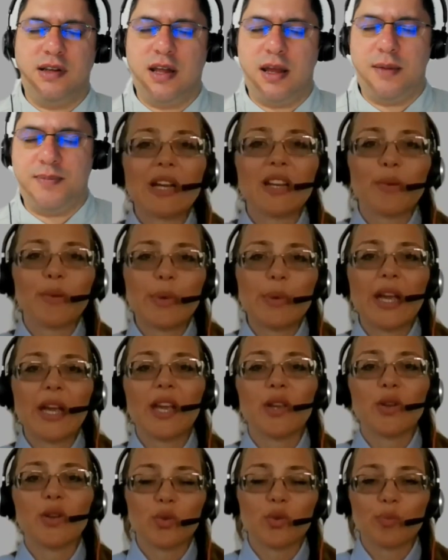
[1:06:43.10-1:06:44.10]
somebody
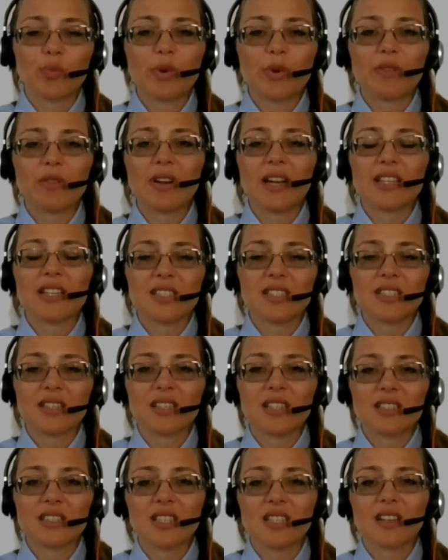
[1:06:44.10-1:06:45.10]
pay you to provide
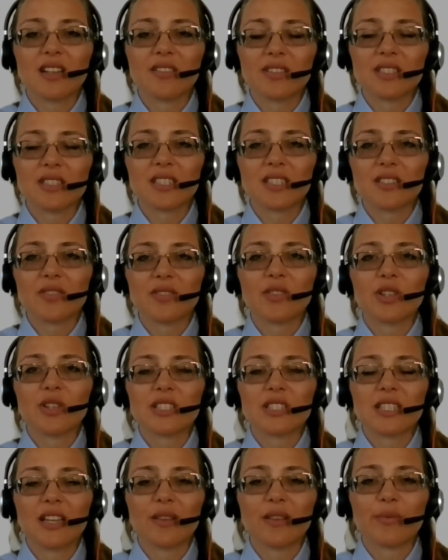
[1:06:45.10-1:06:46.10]
certain eh, eh, services for example
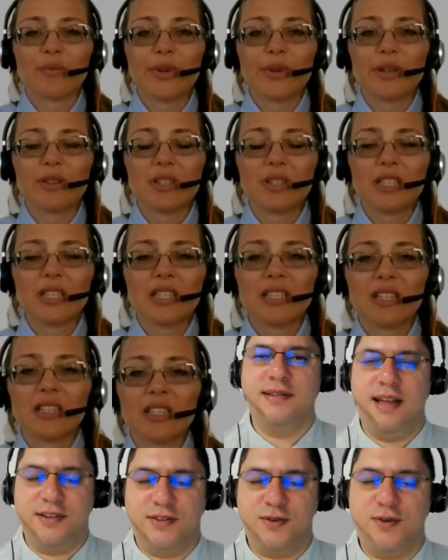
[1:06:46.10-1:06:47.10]
exactly.
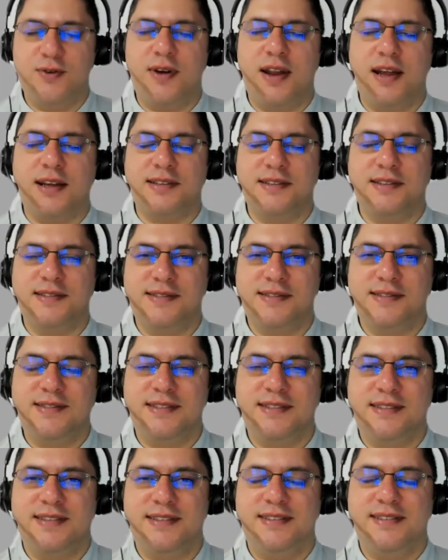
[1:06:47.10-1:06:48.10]
that's correct
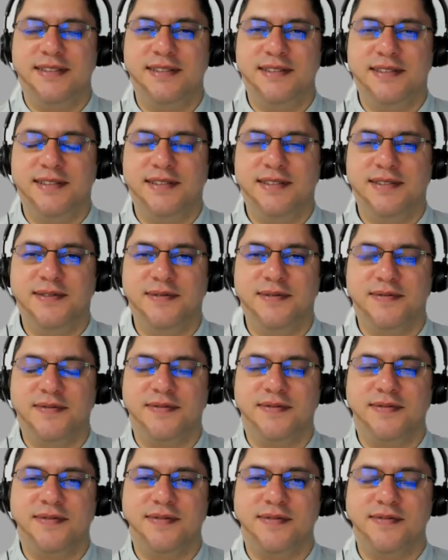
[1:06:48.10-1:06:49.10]
so this
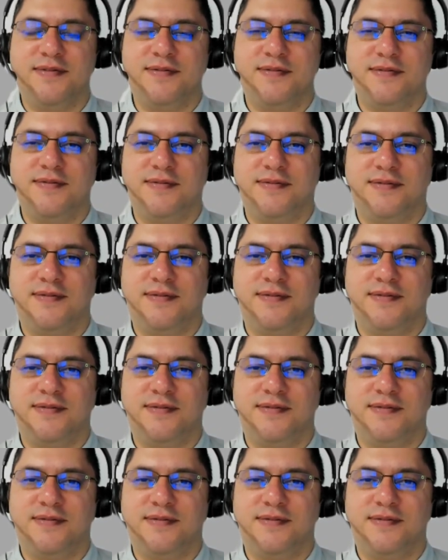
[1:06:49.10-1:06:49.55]
happens basically